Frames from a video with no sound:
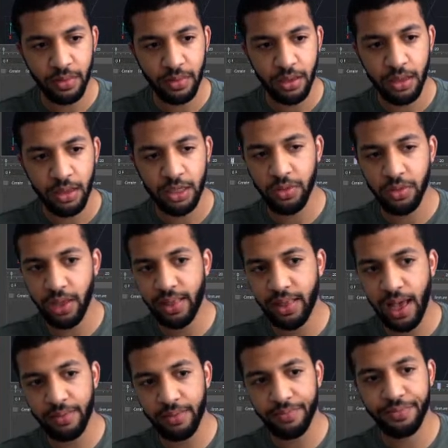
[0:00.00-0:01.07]
Something like
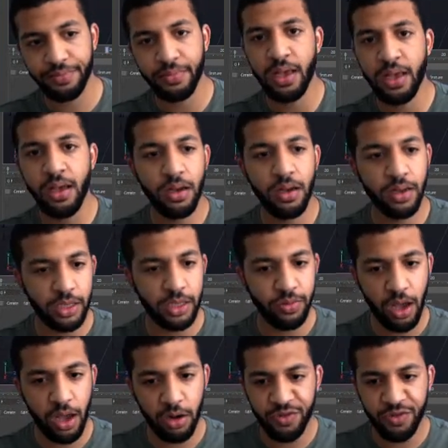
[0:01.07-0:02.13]
that. Okay, so we
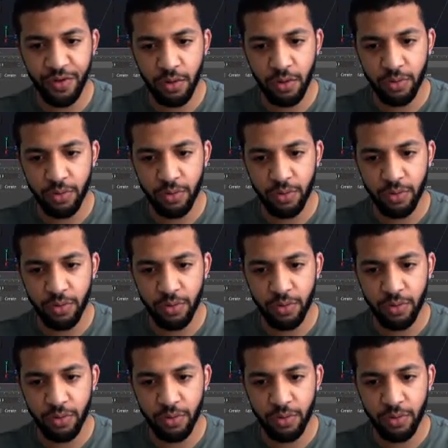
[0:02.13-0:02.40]
got our sphere.